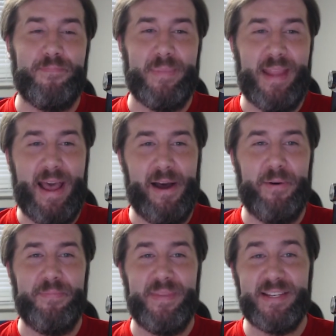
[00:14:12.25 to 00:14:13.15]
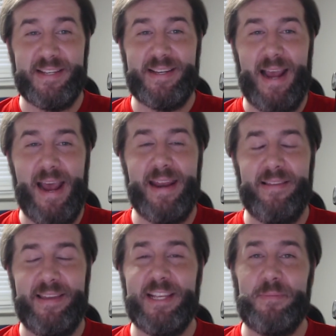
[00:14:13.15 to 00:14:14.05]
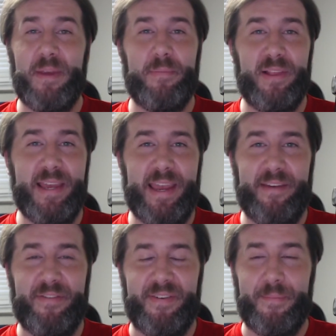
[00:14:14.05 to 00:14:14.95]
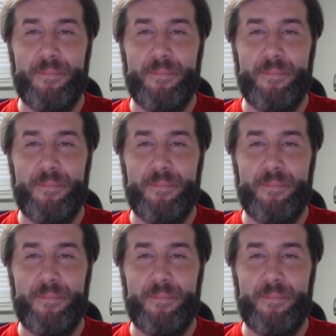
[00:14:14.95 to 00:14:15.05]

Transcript: Now, this kind of leads me to believe